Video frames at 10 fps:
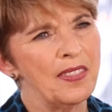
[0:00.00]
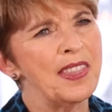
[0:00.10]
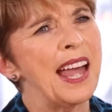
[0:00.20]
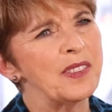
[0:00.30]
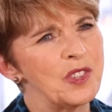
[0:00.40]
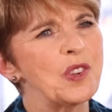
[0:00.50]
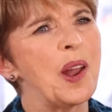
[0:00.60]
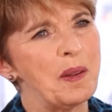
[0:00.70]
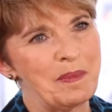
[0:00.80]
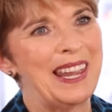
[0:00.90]
That's
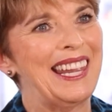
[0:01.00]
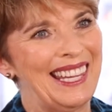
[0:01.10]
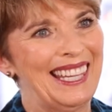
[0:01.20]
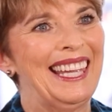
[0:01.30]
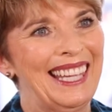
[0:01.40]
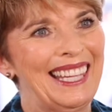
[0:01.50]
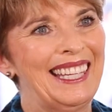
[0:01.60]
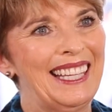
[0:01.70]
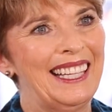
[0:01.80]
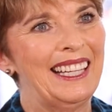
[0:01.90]
not me.
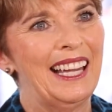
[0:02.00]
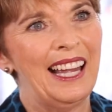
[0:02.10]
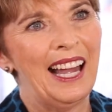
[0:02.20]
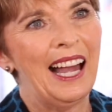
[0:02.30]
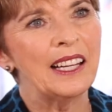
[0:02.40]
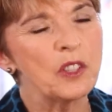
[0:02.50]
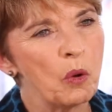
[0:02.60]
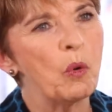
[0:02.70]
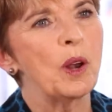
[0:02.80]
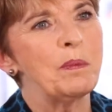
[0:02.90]
I
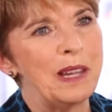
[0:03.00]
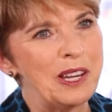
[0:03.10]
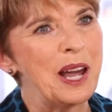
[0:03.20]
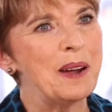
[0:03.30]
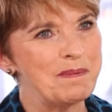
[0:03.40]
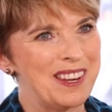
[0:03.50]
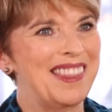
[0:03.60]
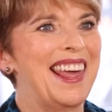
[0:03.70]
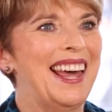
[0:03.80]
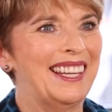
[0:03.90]
don't want to be numb to
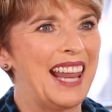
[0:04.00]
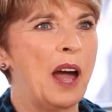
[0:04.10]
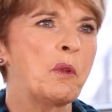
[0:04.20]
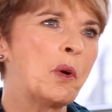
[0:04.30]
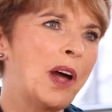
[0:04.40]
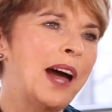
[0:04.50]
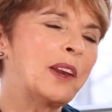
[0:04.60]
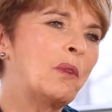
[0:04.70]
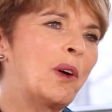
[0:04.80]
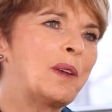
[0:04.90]
that. I
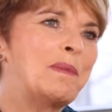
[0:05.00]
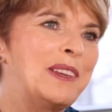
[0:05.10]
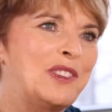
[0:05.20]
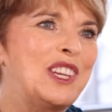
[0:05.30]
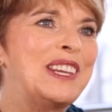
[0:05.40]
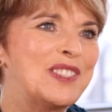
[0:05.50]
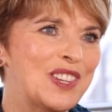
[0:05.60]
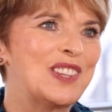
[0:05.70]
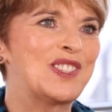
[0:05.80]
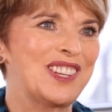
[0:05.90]
don't want to be
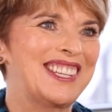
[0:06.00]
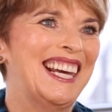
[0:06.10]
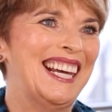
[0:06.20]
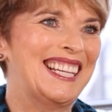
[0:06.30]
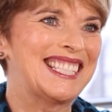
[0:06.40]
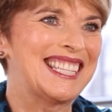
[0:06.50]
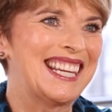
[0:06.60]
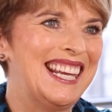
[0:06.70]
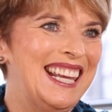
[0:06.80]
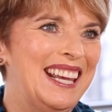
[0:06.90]
desensitized.
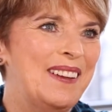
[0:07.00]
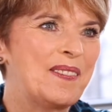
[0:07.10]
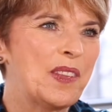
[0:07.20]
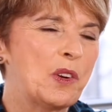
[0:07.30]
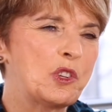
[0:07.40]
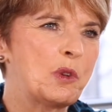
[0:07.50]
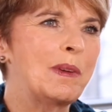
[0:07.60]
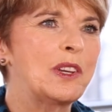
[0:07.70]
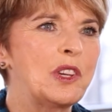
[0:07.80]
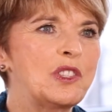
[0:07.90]
There are
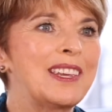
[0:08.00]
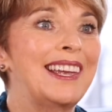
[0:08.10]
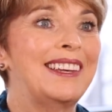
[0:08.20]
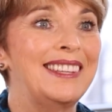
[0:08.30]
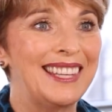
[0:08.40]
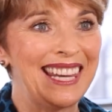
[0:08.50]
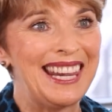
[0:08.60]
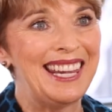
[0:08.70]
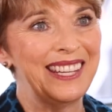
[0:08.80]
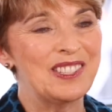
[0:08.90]
tremendous
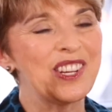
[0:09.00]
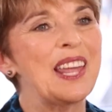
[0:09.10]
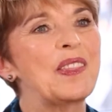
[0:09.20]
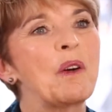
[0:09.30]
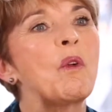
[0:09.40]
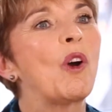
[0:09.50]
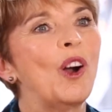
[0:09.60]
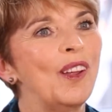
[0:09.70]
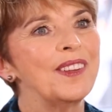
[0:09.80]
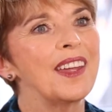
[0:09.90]
needs in the
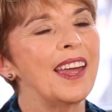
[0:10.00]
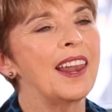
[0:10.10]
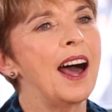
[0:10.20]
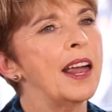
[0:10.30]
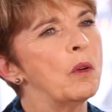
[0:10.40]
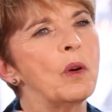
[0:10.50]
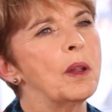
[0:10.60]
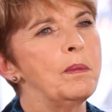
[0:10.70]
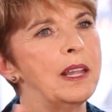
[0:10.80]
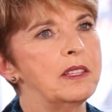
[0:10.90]
world, and I don't
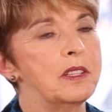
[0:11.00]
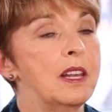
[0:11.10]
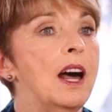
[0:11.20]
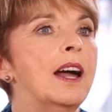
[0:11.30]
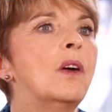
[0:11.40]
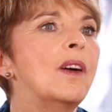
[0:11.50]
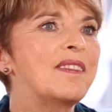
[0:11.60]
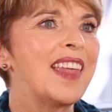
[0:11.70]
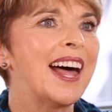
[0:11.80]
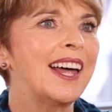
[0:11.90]
want to be in denial
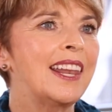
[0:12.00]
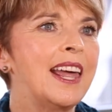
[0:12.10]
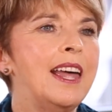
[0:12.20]
of that.